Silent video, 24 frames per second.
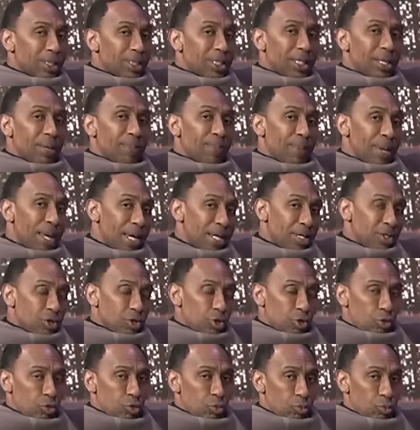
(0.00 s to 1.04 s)
to get paid
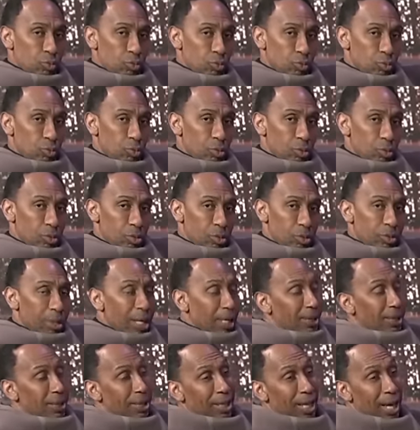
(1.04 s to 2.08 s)
too.
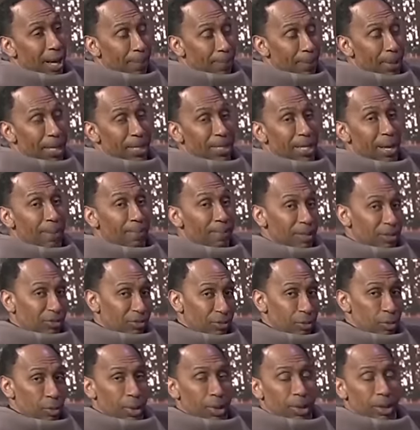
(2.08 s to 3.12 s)
Not that they got paid that much
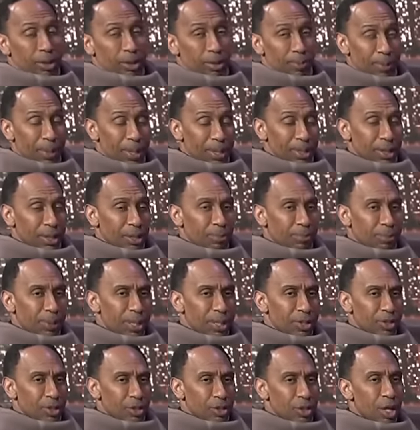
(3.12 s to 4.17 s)
from New England compared to other
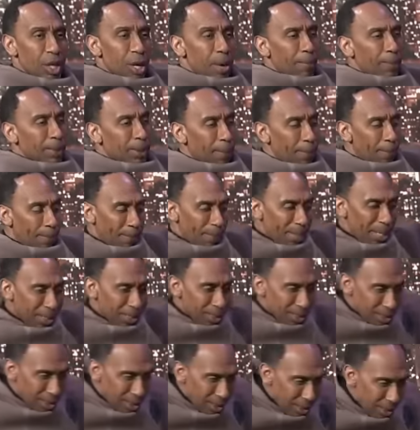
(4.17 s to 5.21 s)
places. But the
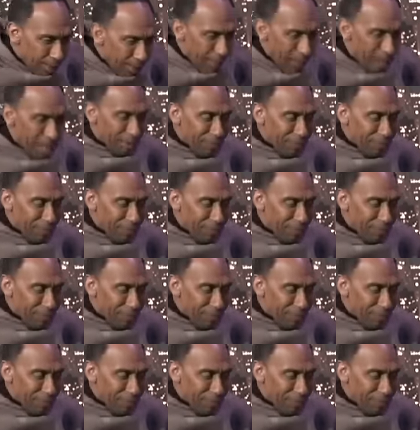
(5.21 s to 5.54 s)
biggest thing about